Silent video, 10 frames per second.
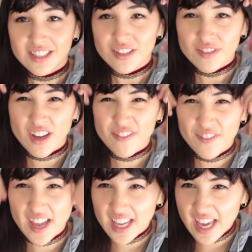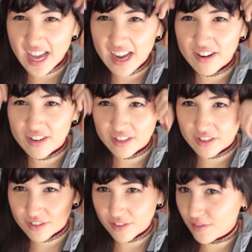You've got fake hair on
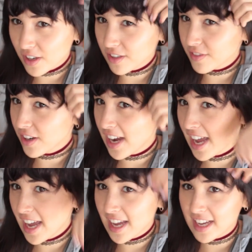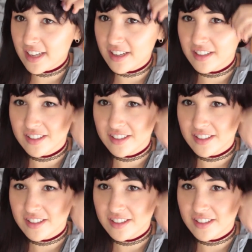you at the front of your head.